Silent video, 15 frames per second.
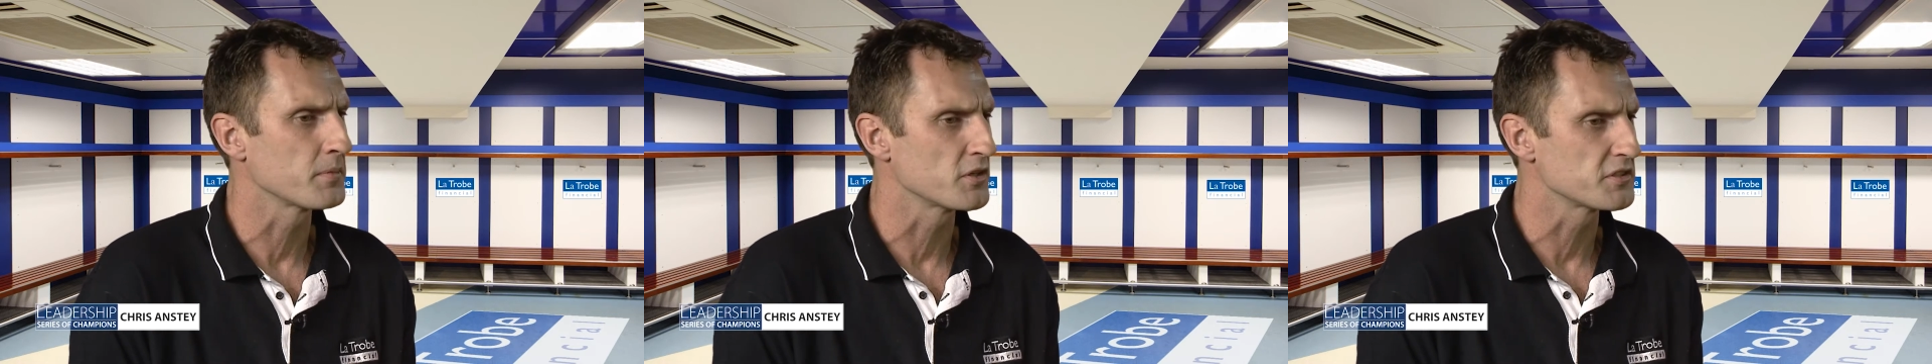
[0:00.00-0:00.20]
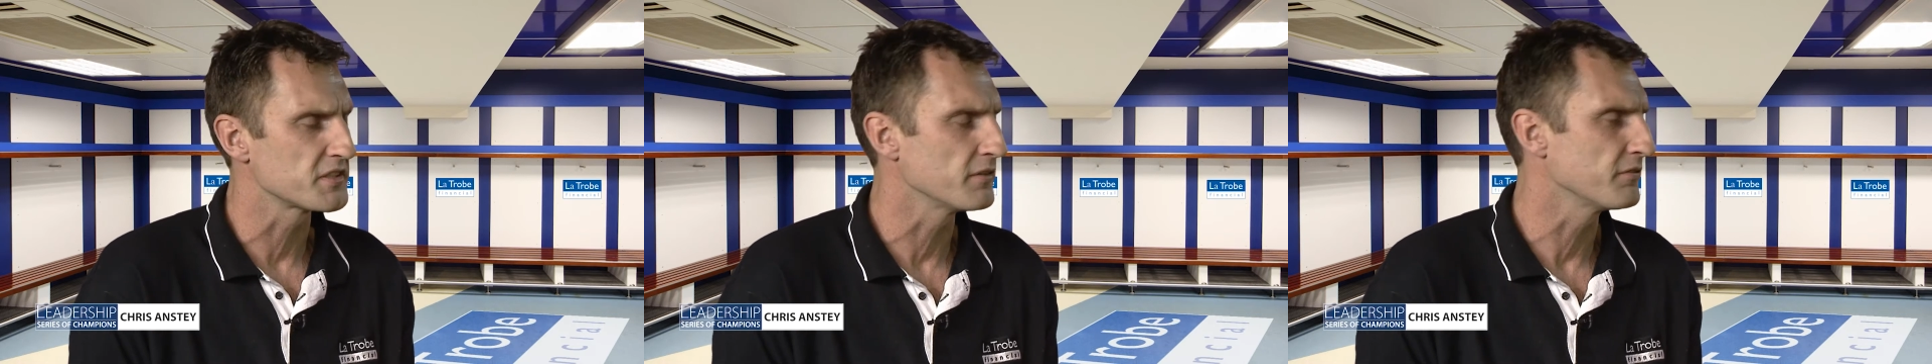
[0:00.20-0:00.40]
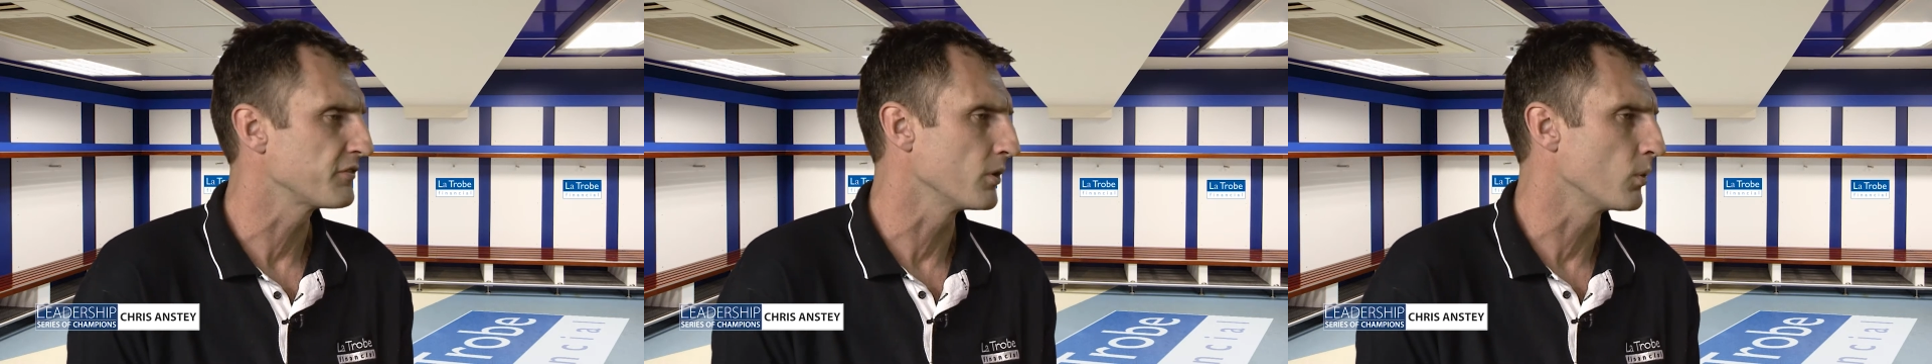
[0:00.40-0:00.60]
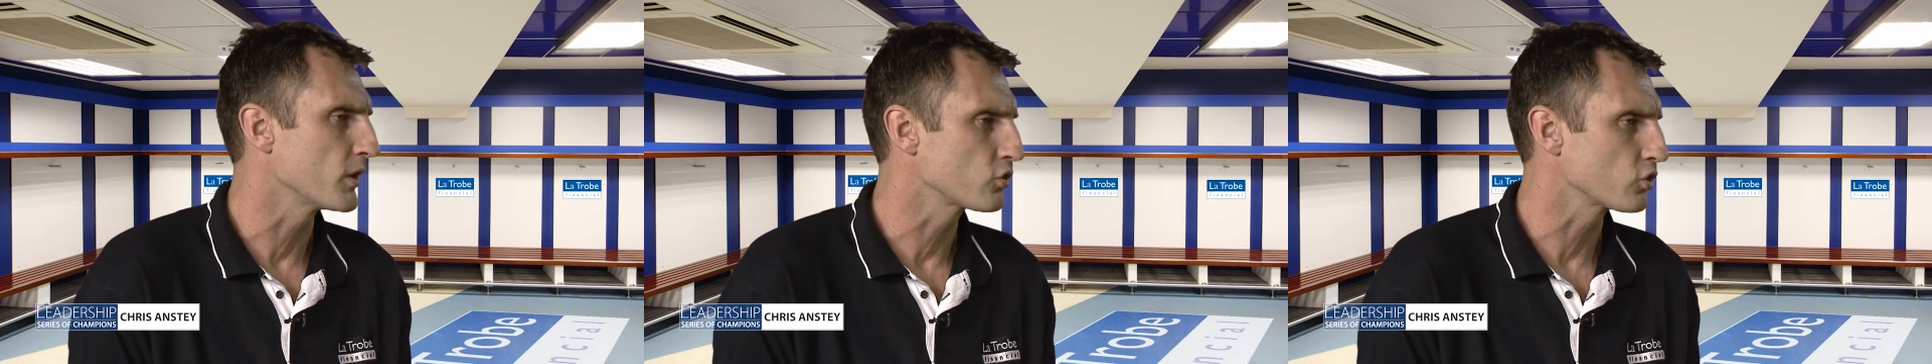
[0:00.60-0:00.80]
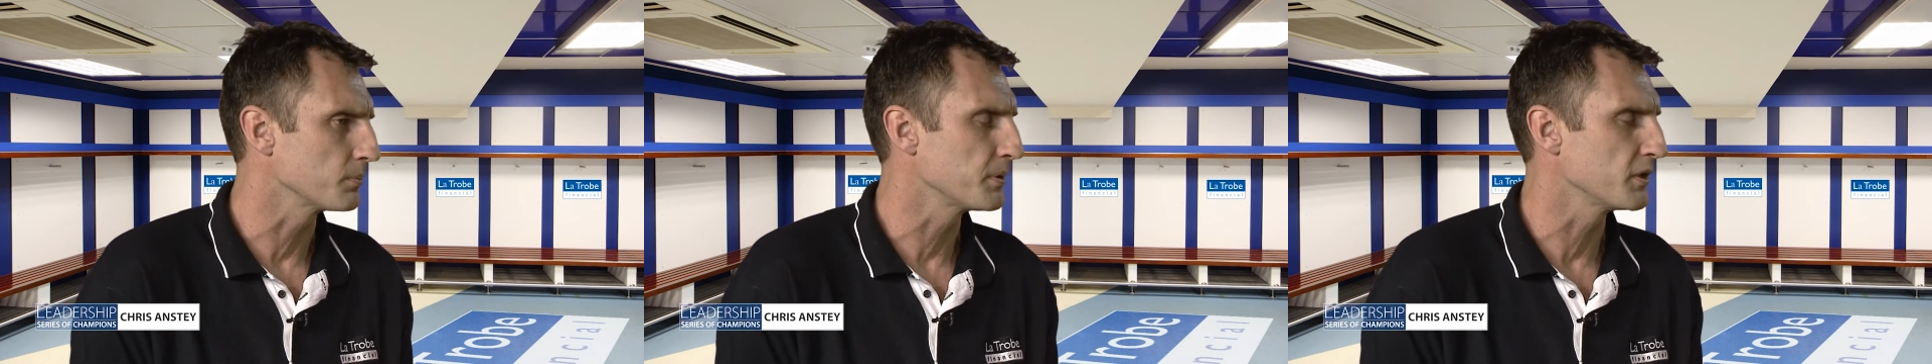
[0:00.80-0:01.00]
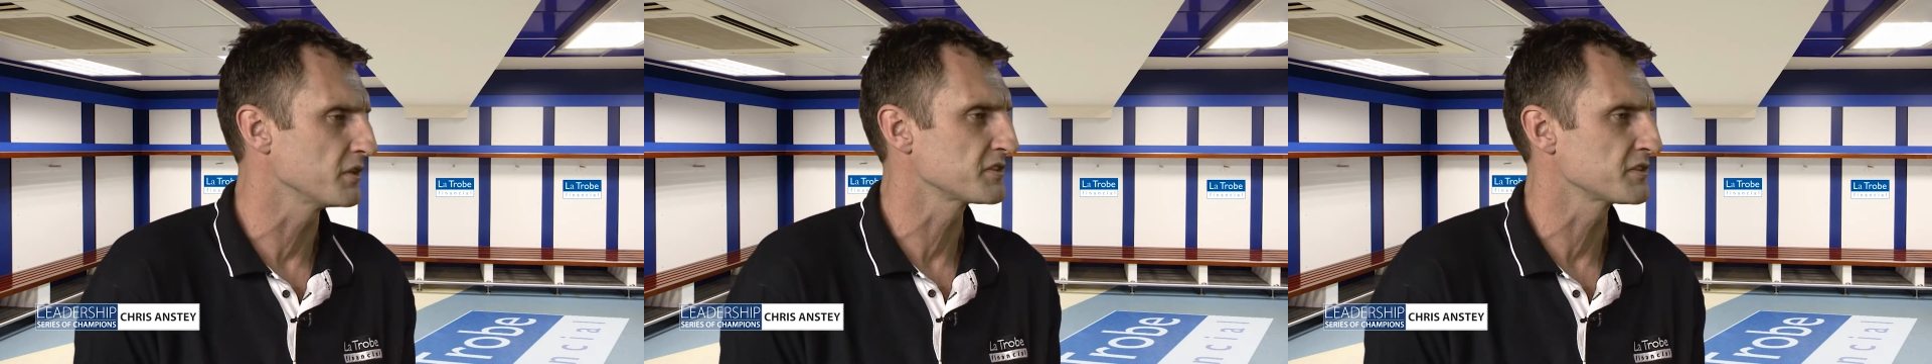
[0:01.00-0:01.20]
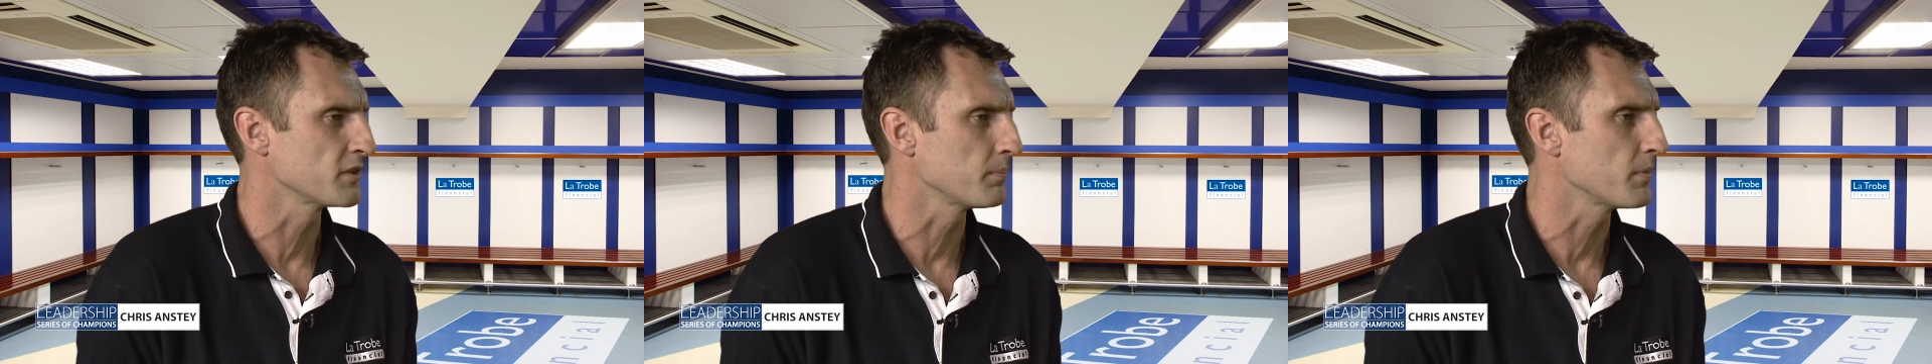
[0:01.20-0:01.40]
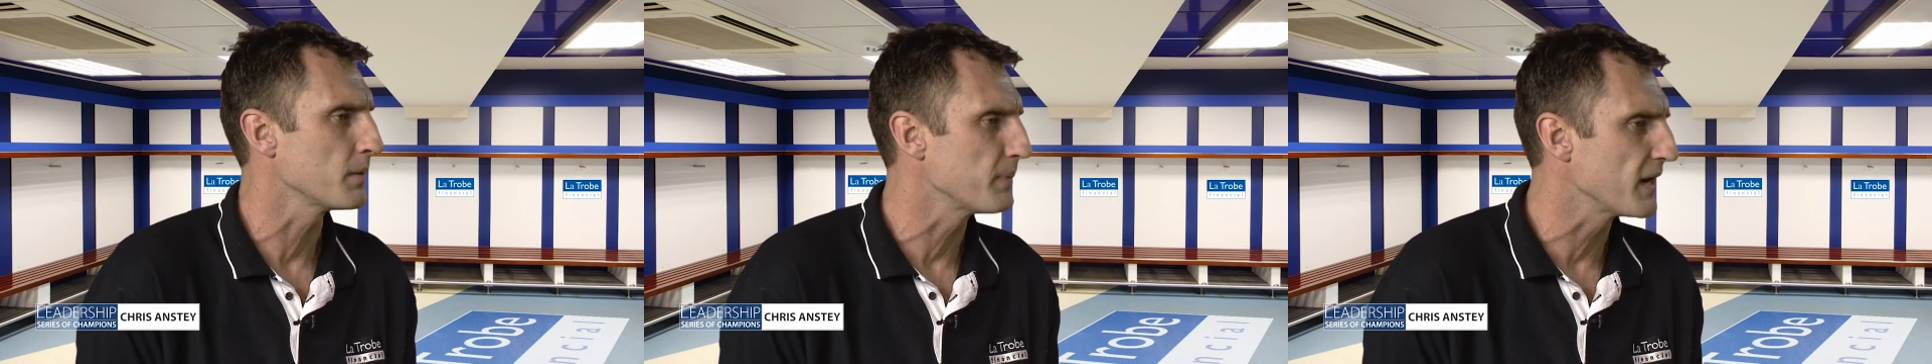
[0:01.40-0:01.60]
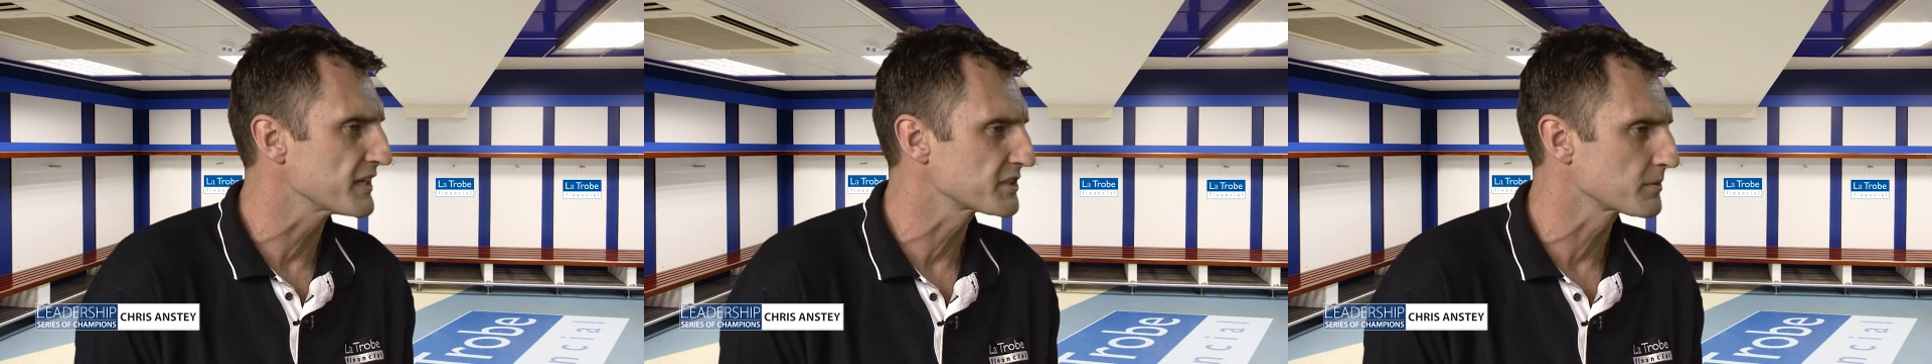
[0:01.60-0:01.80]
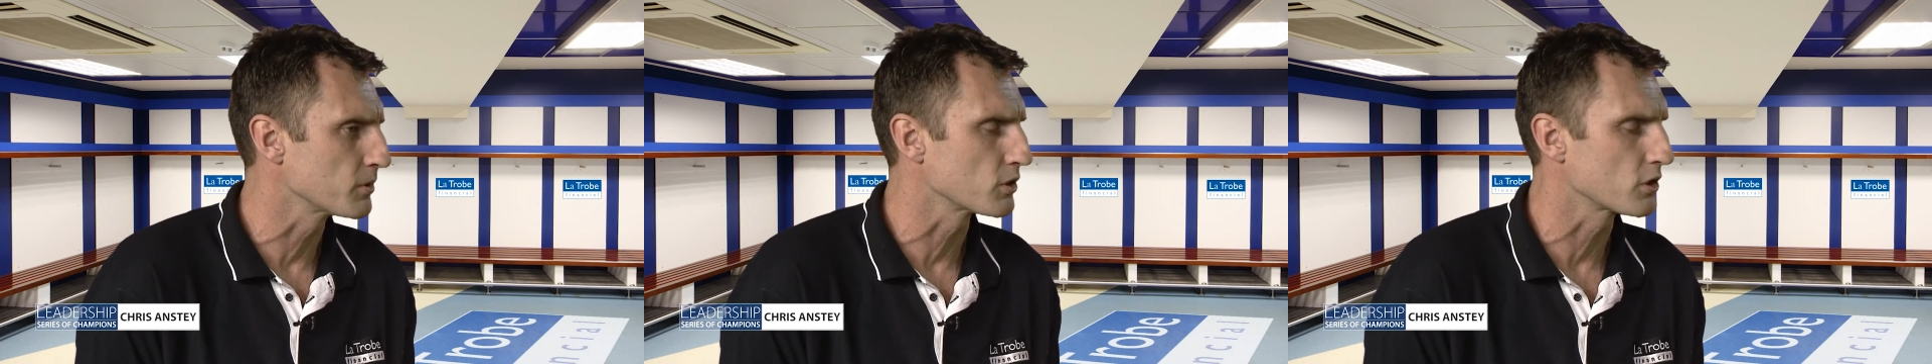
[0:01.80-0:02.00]
most influential person on my
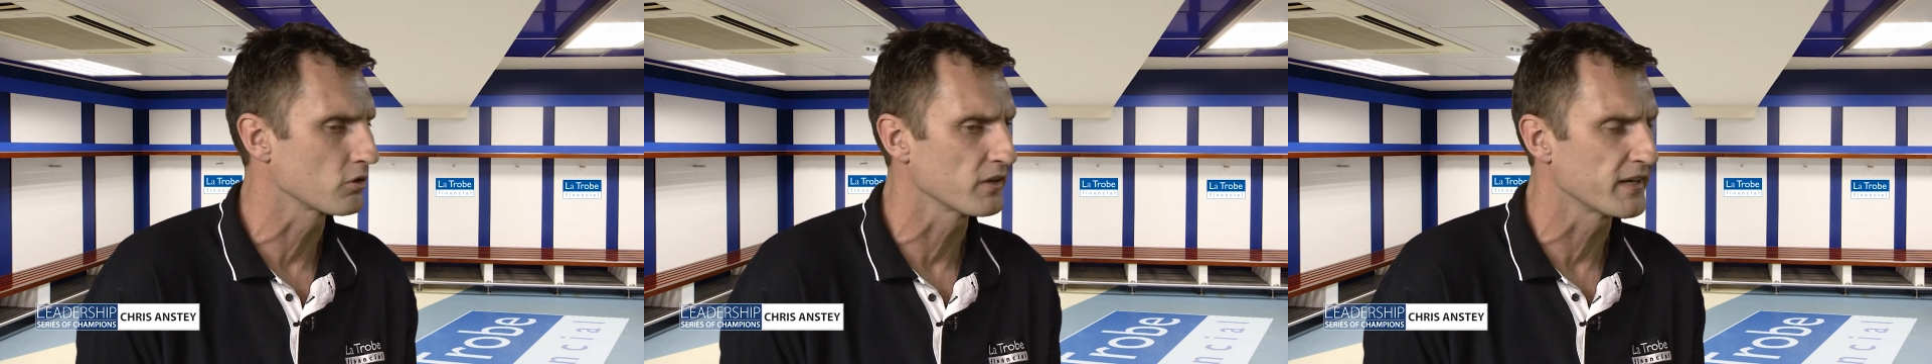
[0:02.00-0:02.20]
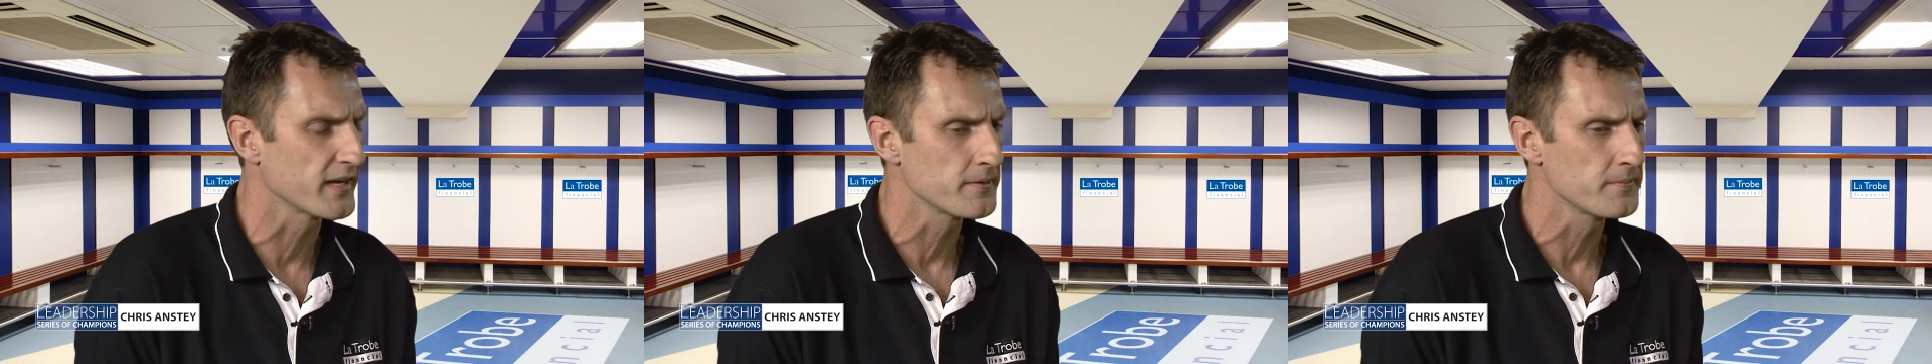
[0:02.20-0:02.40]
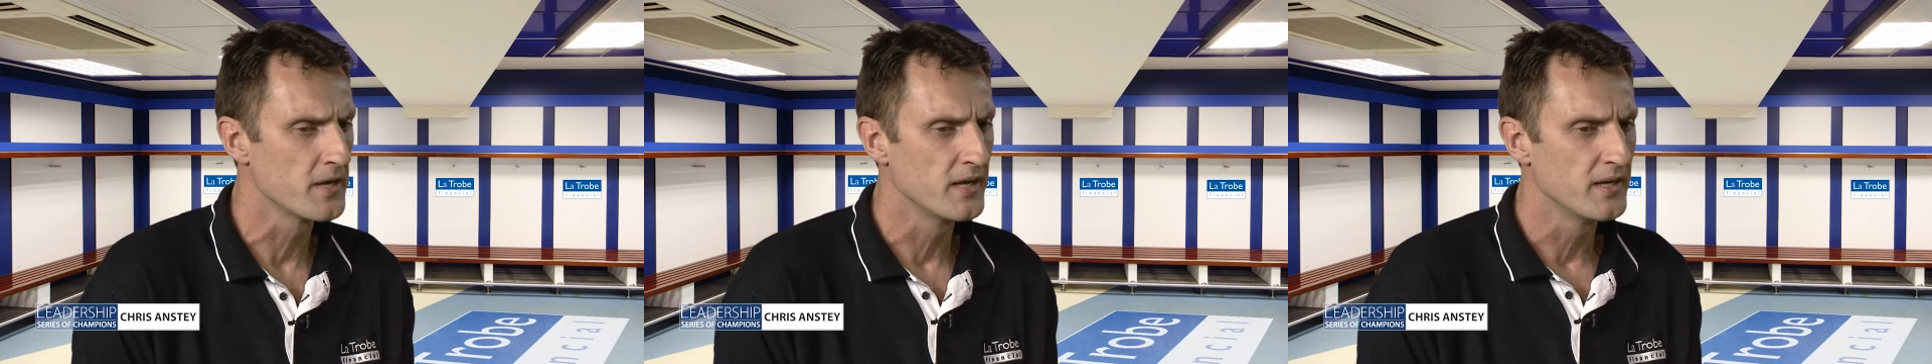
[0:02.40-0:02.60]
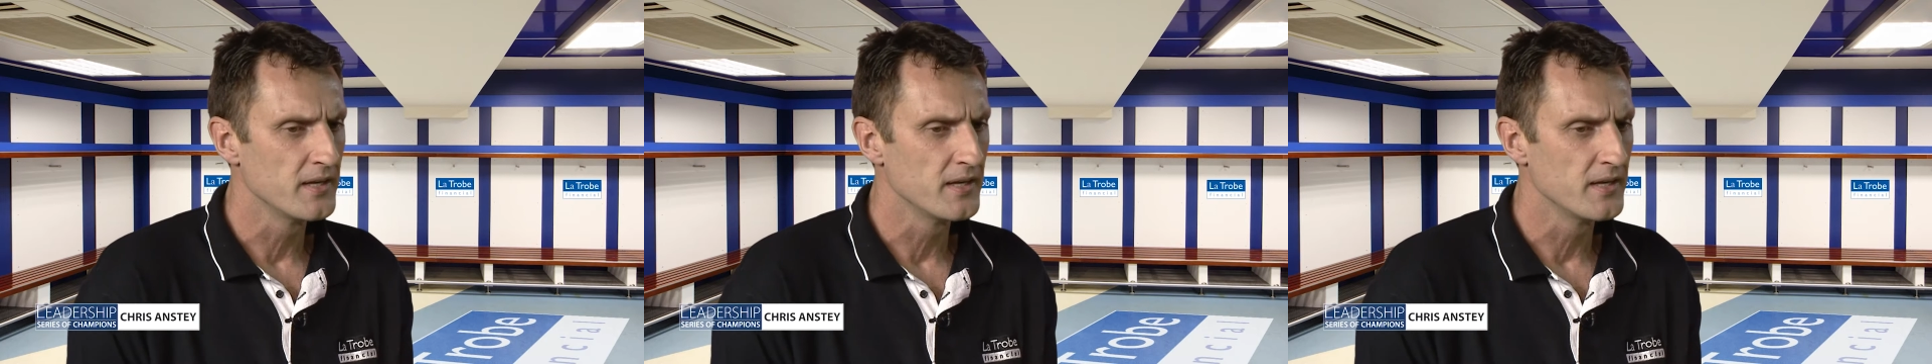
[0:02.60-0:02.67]
basketball career.